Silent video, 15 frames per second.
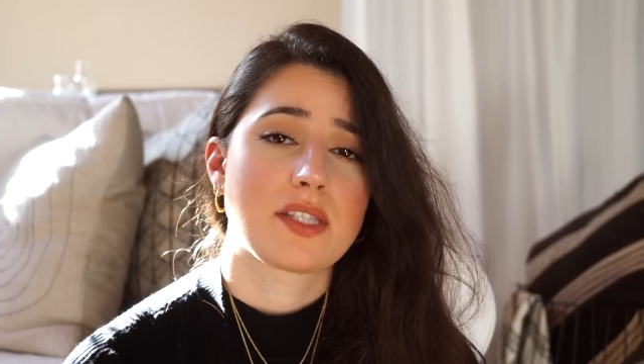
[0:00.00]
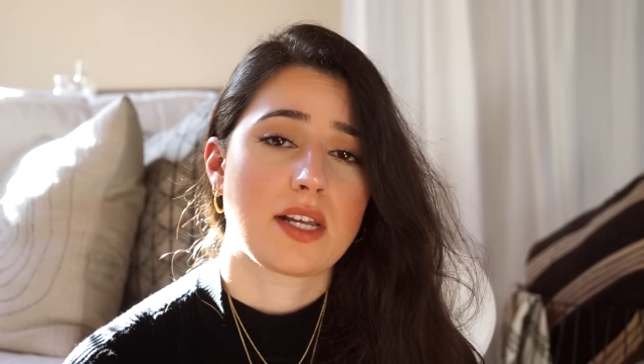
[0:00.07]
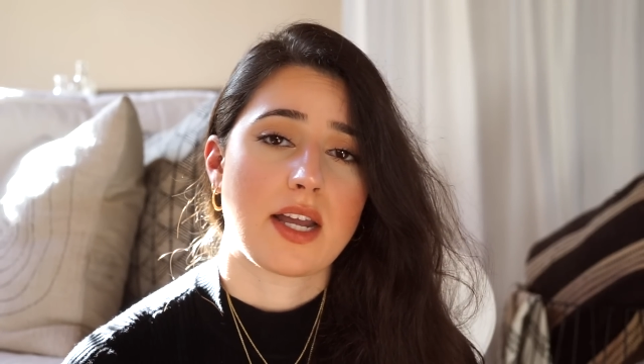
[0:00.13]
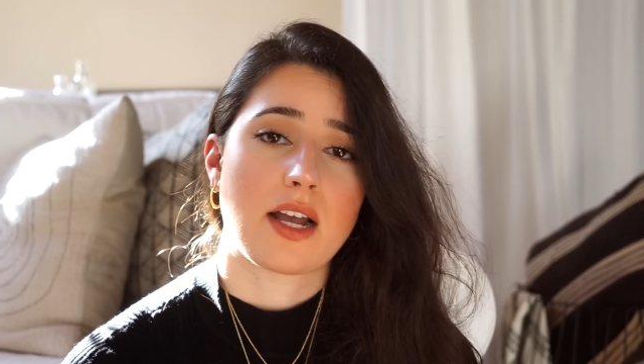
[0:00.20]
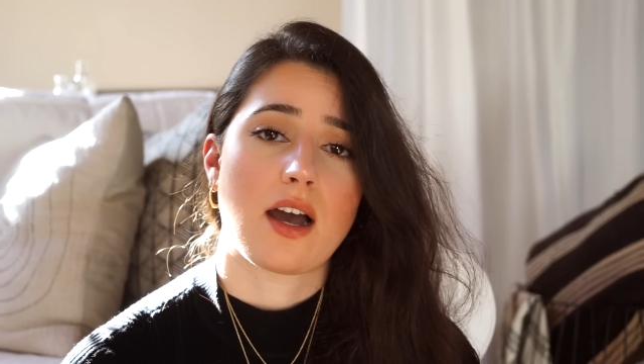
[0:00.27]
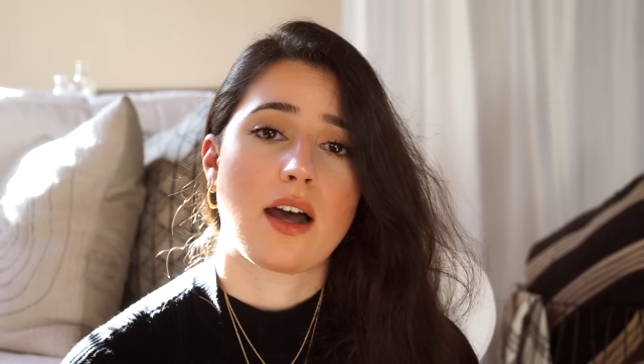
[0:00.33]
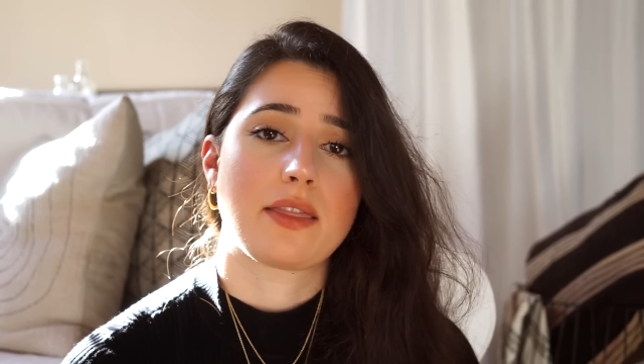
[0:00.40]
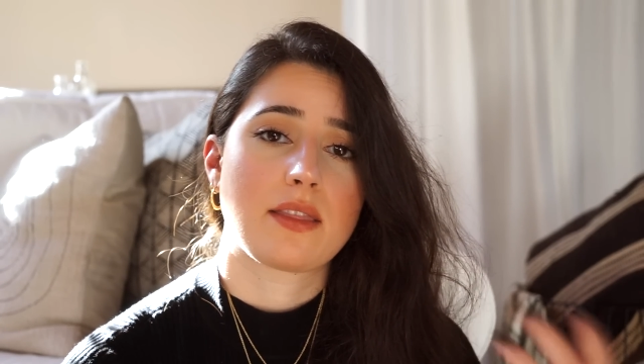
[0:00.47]
that
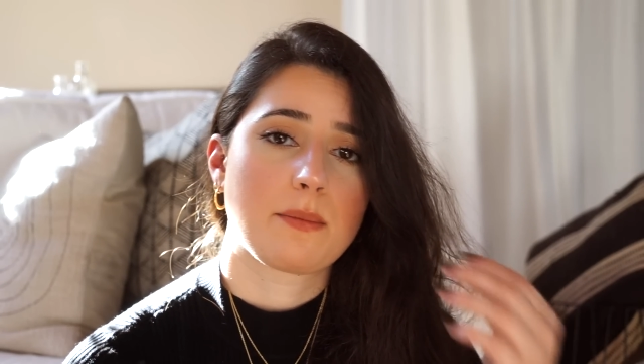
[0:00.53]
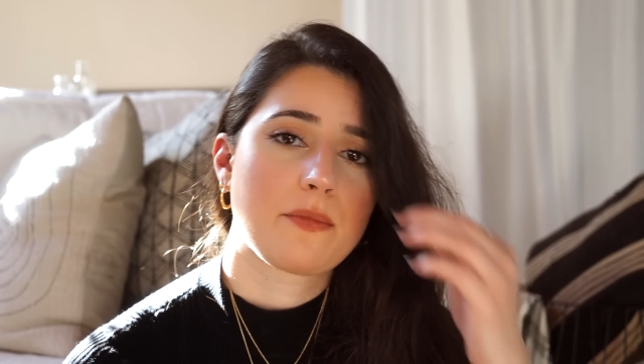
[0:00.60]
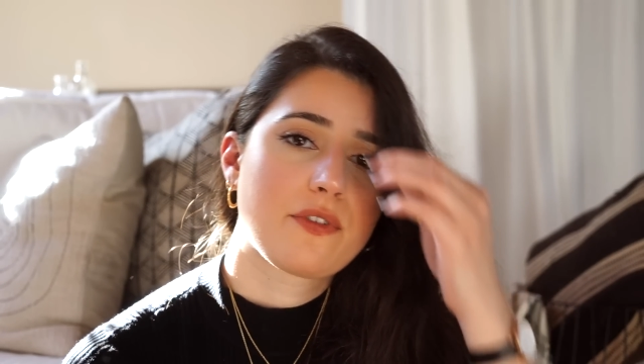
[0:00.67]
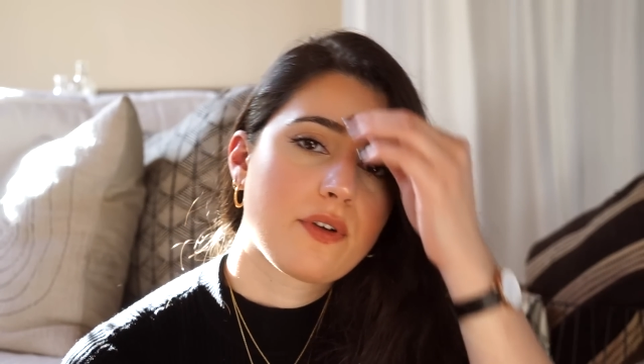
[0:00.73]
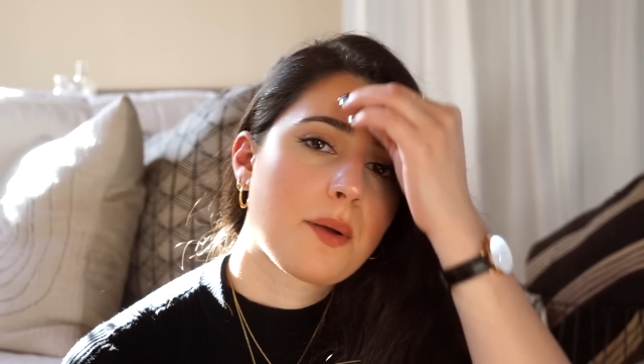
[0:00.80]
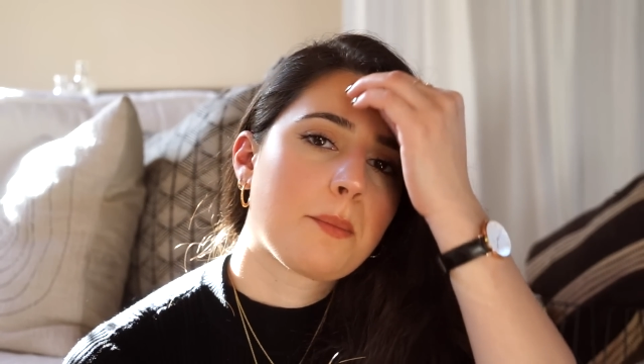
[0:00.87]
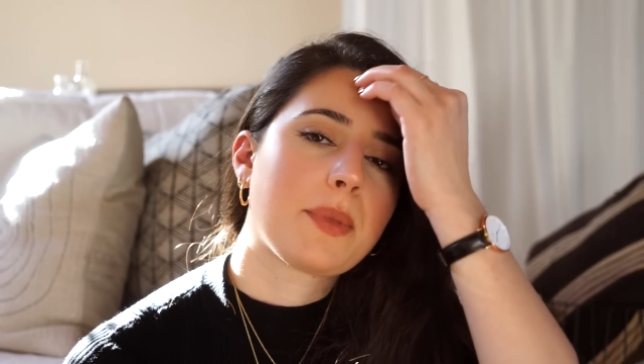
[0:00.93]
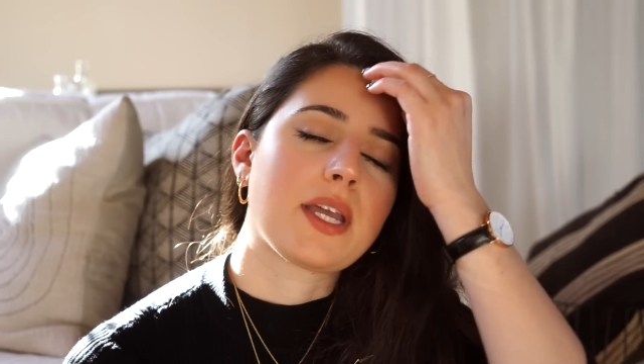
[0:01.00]
I got them
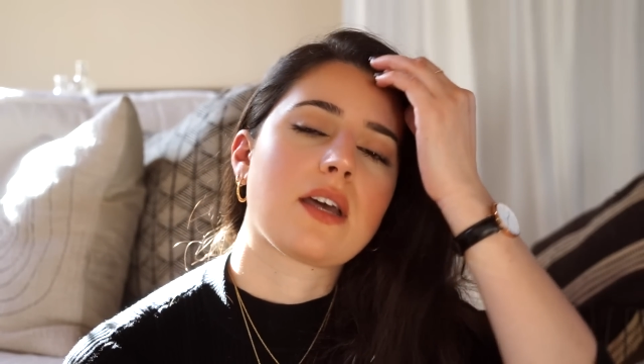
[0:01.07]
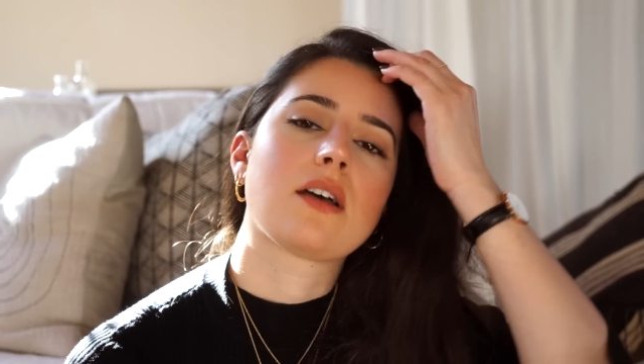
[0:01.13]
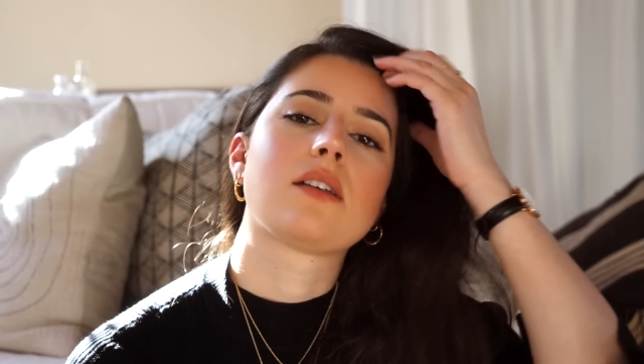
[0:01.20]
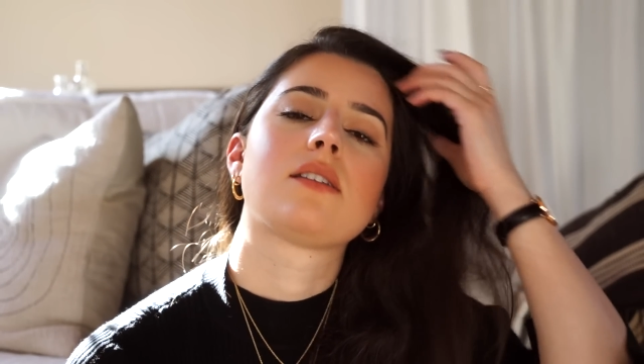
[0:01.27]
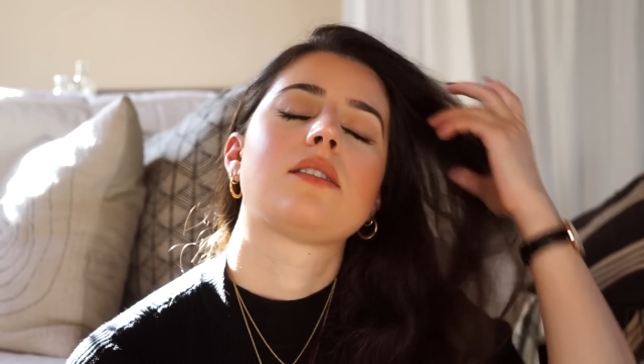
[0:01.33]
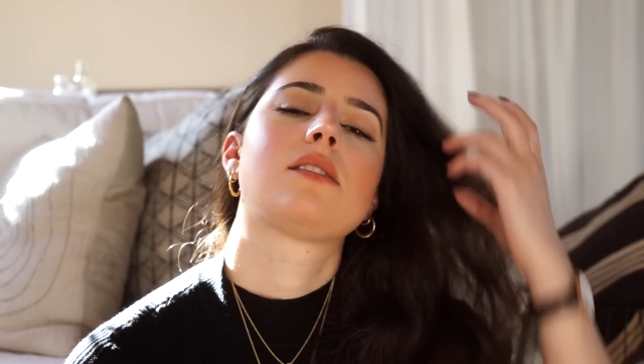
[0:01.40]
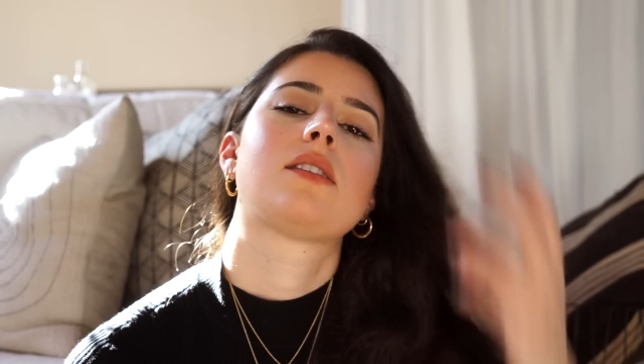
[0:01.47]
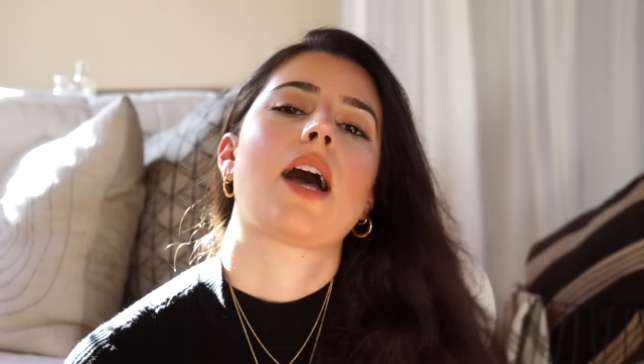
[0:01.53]
from
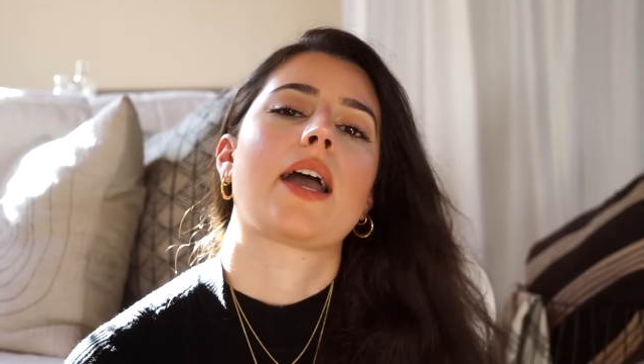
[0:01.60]
because